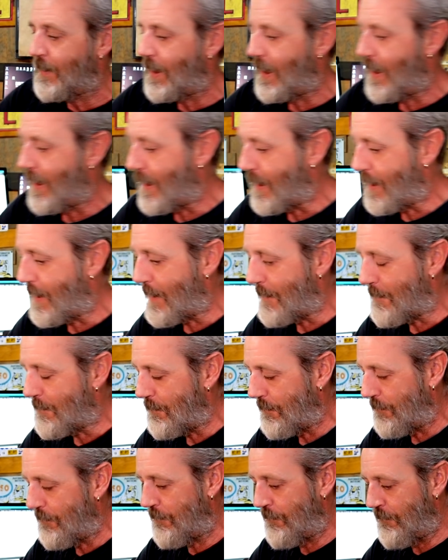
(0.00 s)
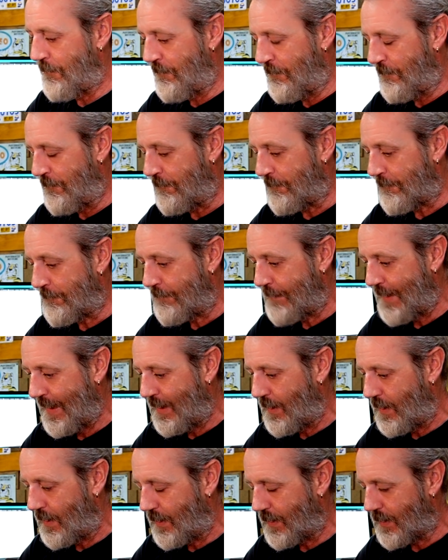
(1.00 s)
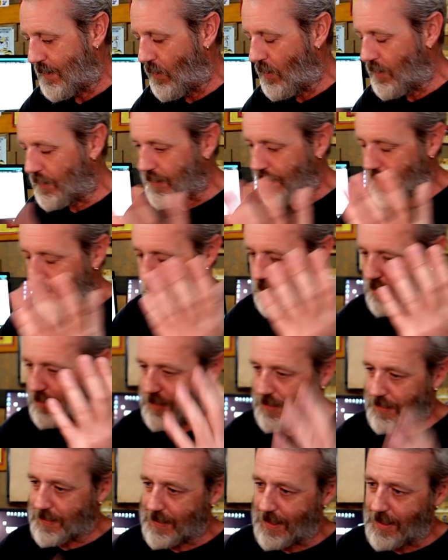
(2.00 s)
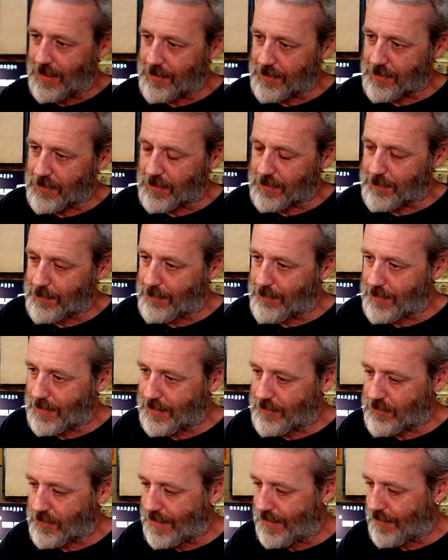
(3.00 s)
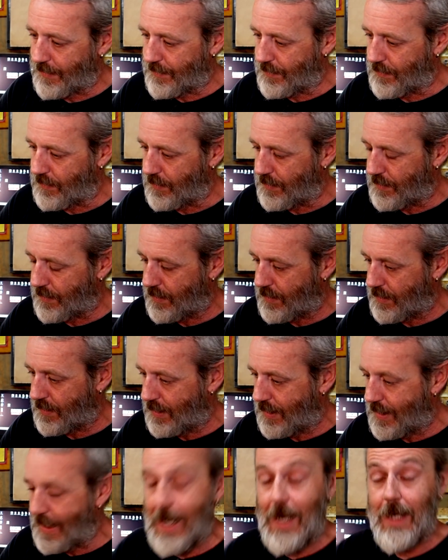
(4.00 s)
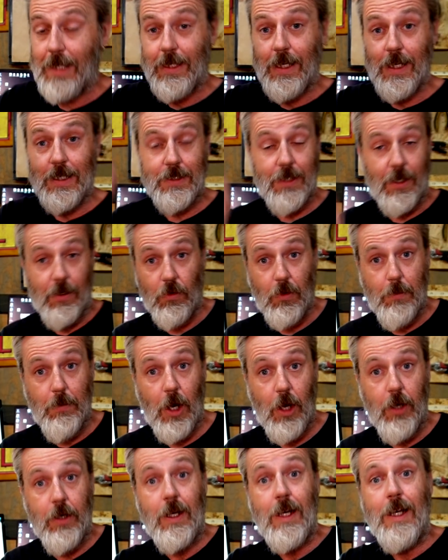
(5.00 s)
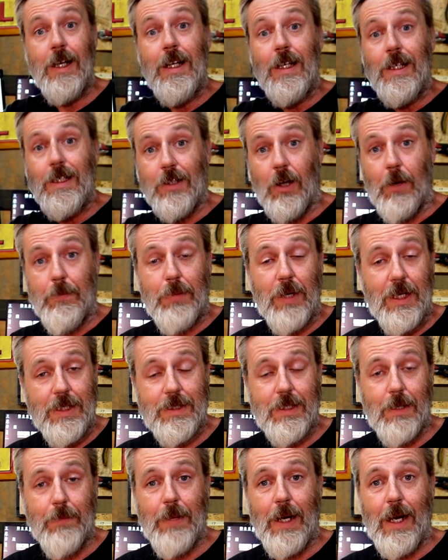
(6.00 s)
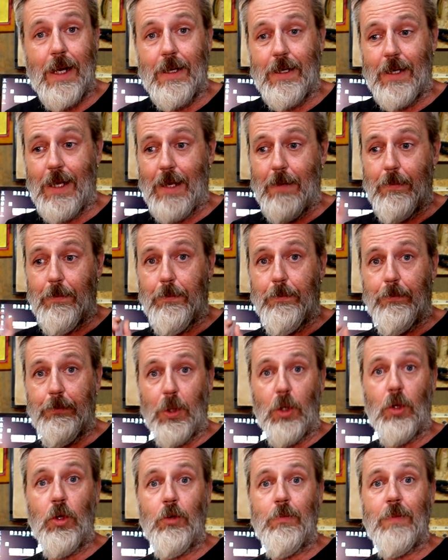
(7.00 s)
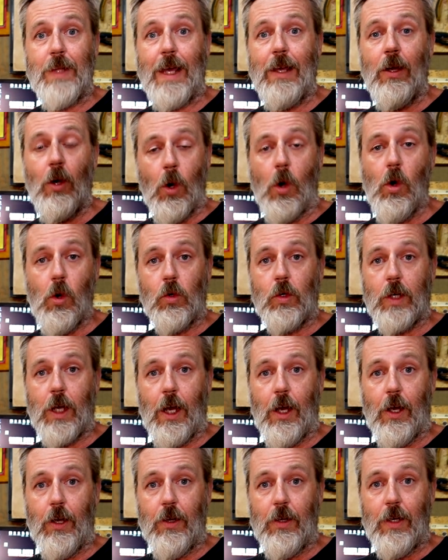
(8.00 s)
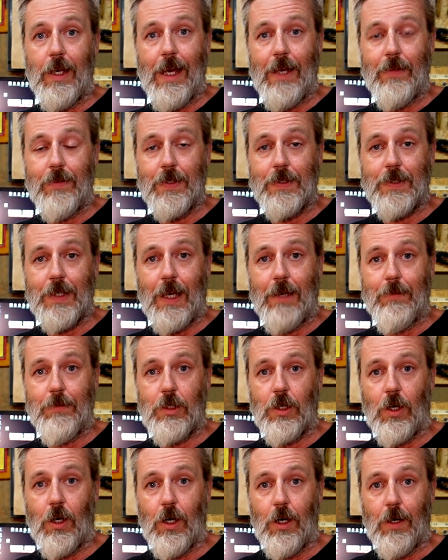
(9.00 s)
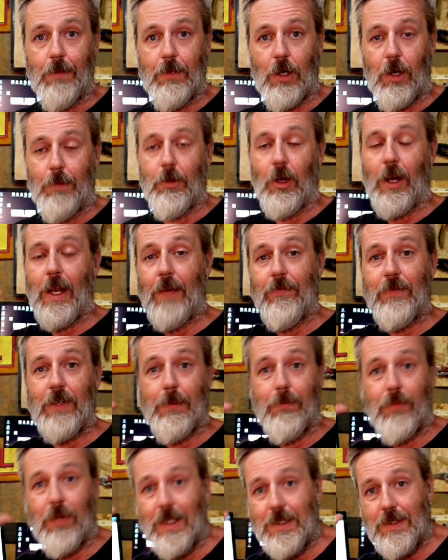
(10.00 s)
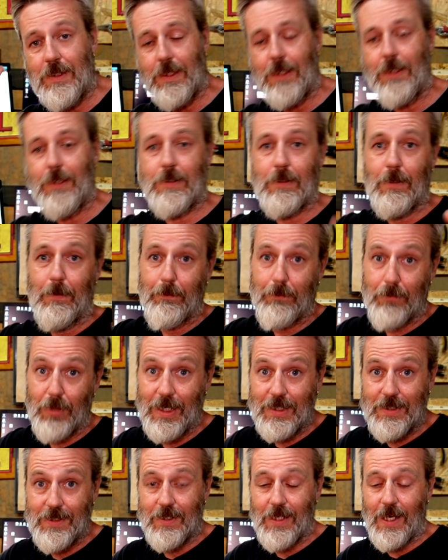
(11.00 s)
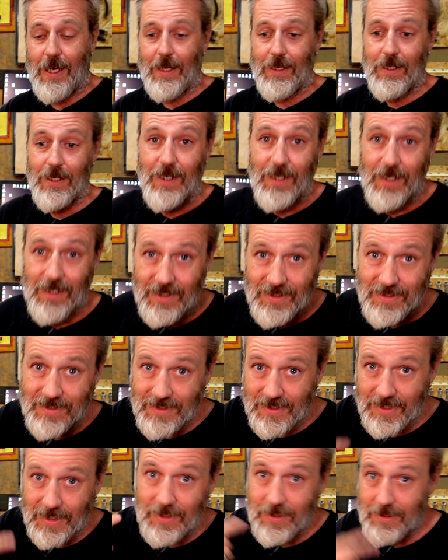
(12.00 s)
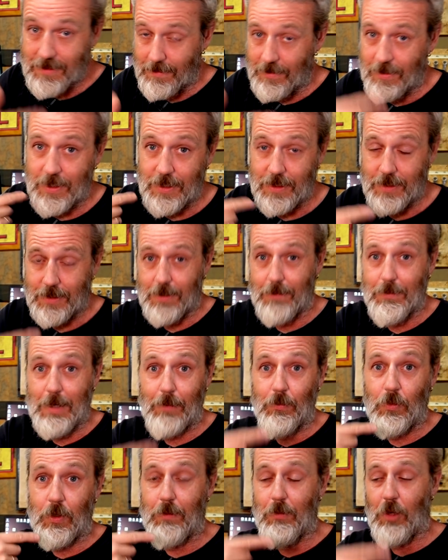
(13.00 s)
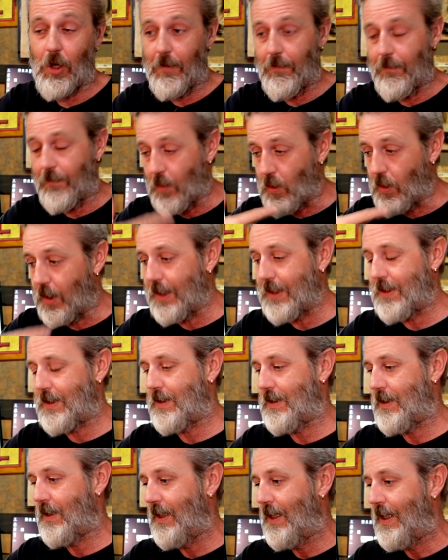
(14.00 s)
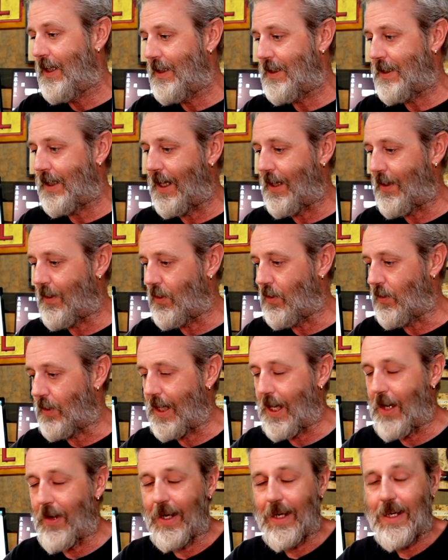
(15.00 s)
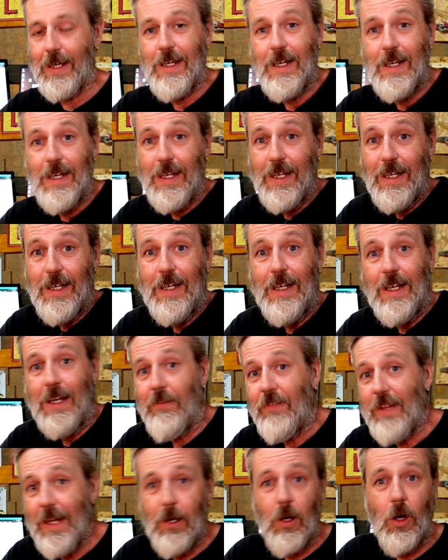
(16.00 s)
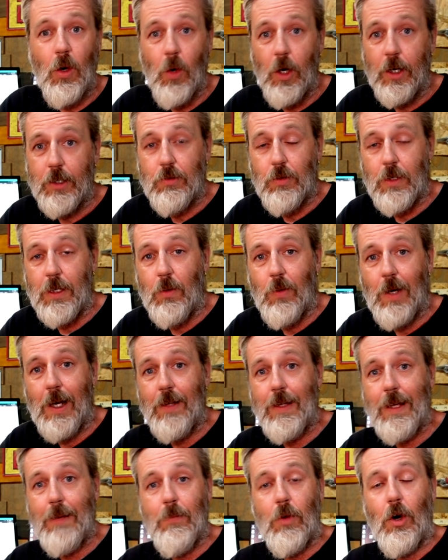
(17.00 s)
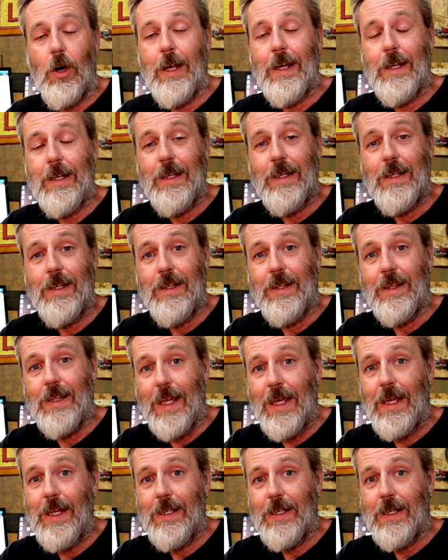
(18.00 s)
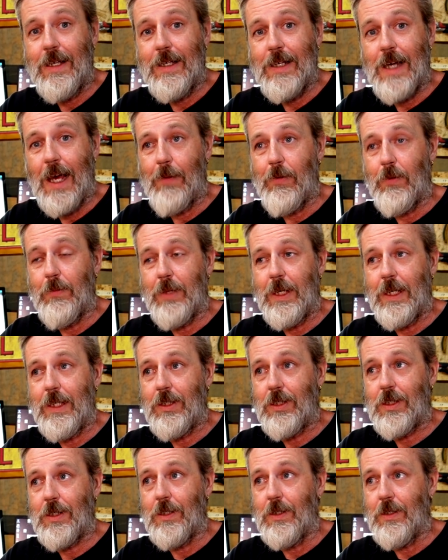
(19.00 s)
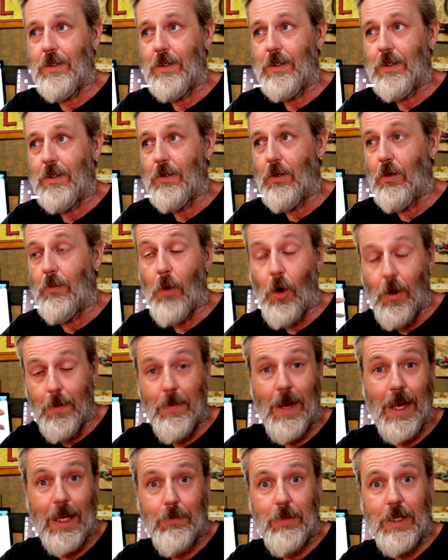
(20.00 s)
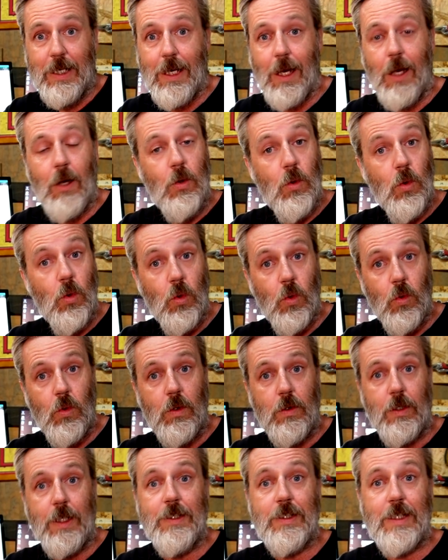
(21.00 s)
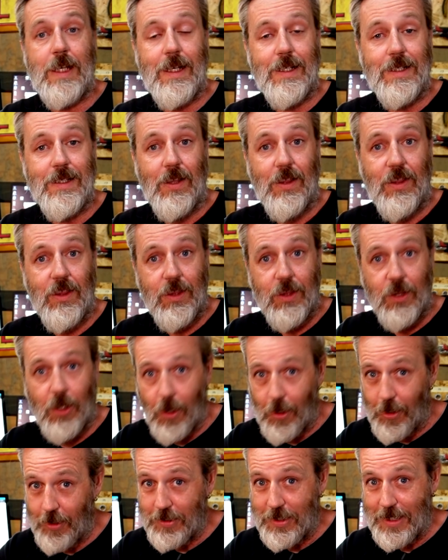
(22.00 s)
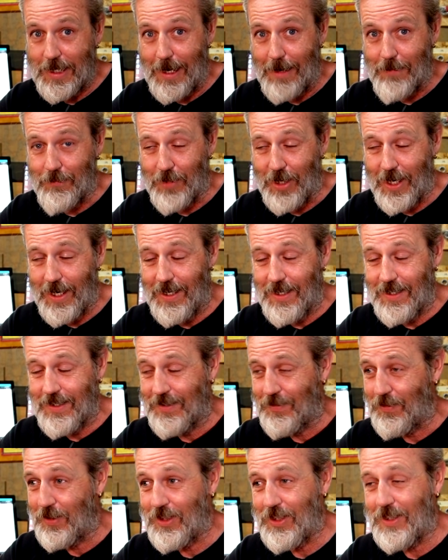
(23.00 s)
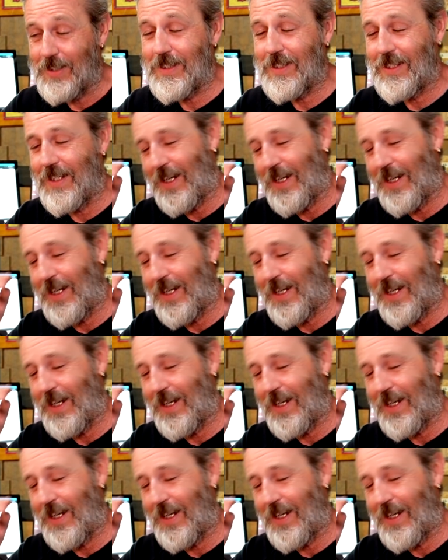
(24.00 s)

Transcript: So what was I saying? I just lost my bloody train of thought. Yeah, so the remote, so I press the button and boom, they all go at the same time. I'm not having to press this, press that, sync them up with my voice to get it all going. If that all works really well, that might then enable me to, or might make me go, oh, let's get a third camera, which is,